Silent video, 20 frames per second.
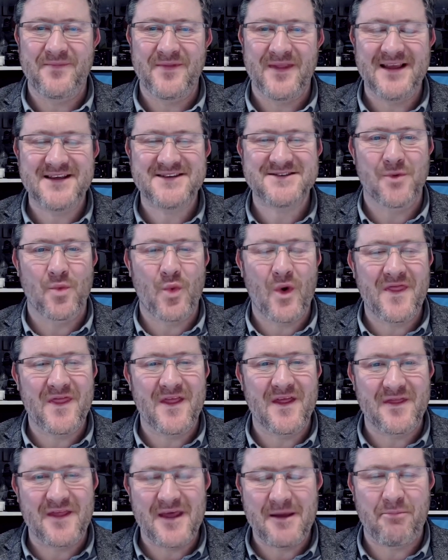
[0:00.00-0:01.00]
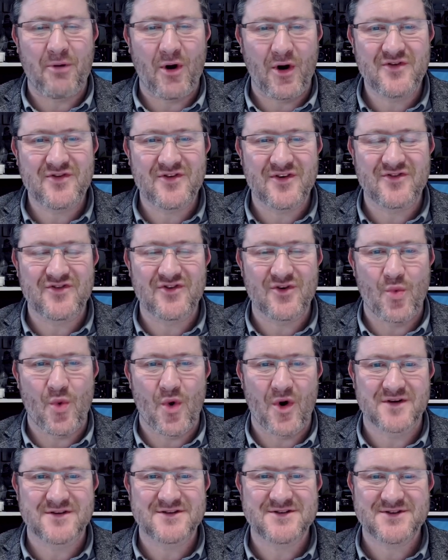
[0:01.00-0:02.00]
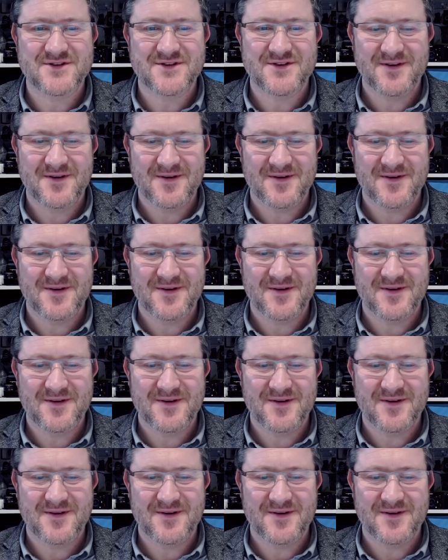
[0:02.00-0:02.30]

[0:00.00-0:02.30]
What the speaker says: He's the one that they pointed towards.